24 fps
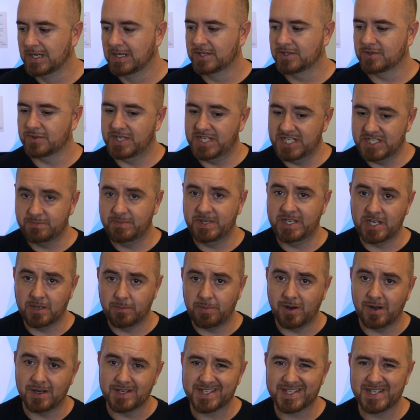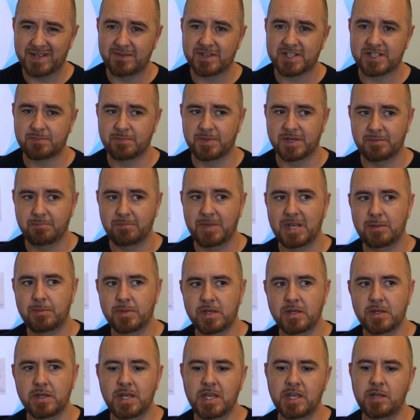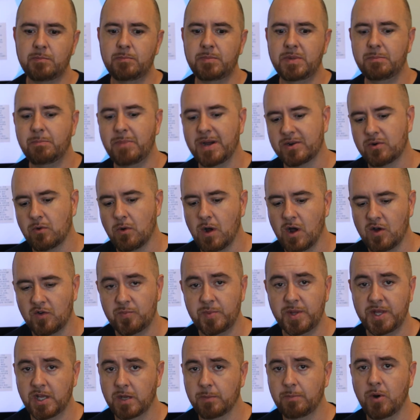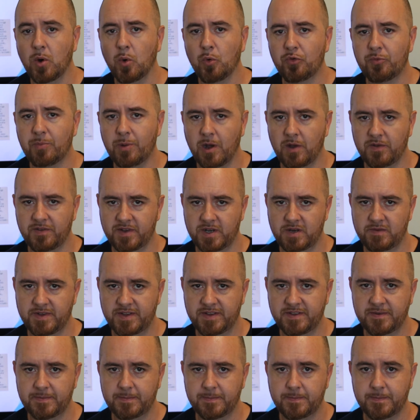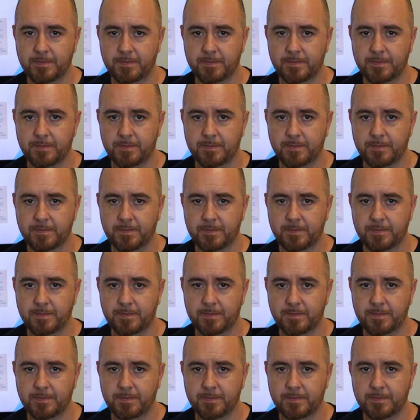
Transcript: So he's being a positivist, but maybe he'd be better off being a post-positivist.